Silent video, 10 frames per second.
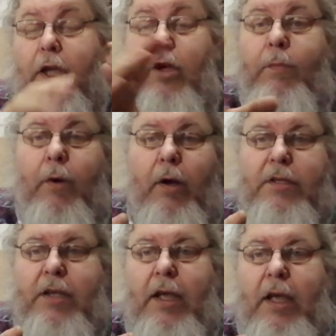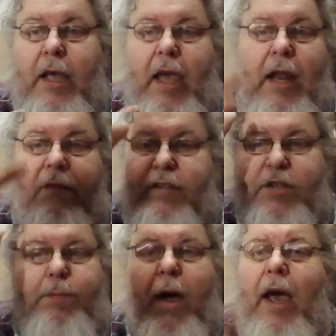at your books and if the
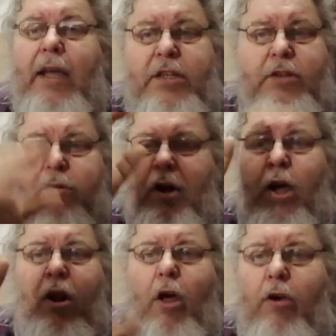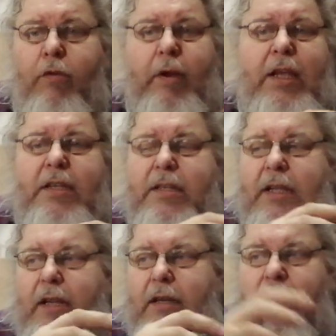spines are not all creased
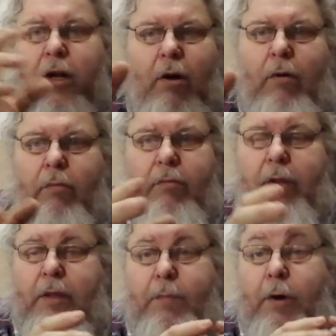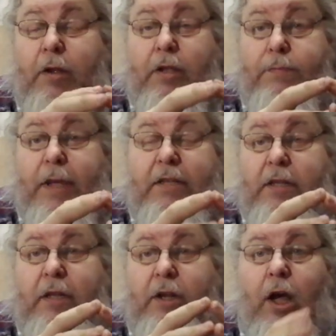and you know the book is
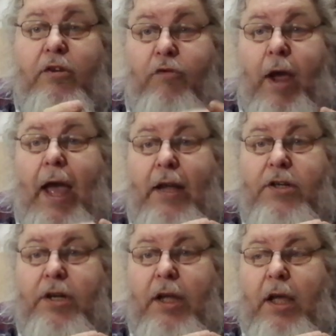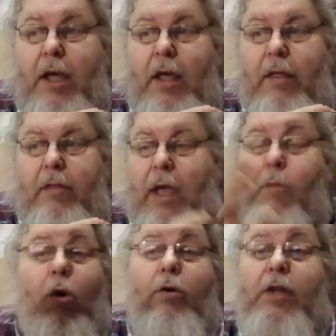basically not trashed they
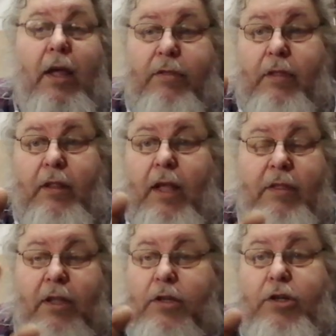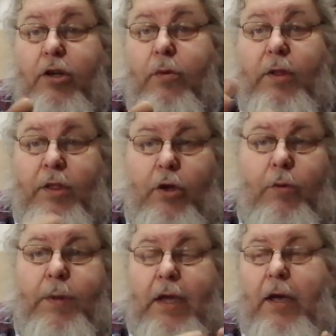won't nothing nothing to do with you
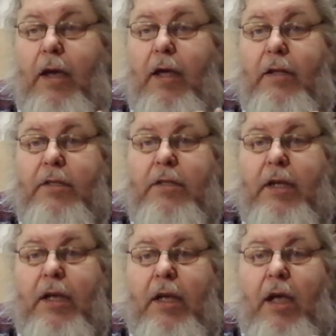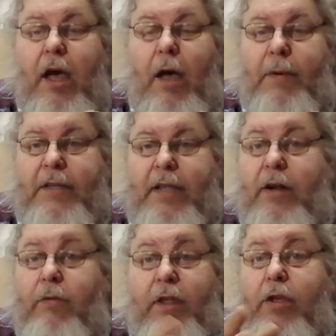because uh, because they
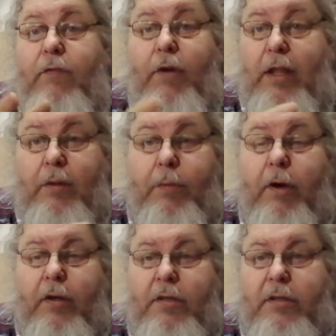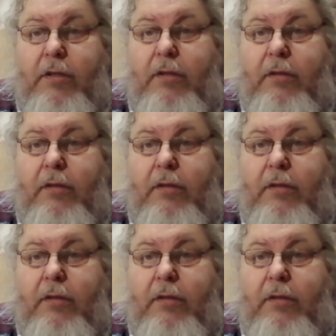don't think you've read the books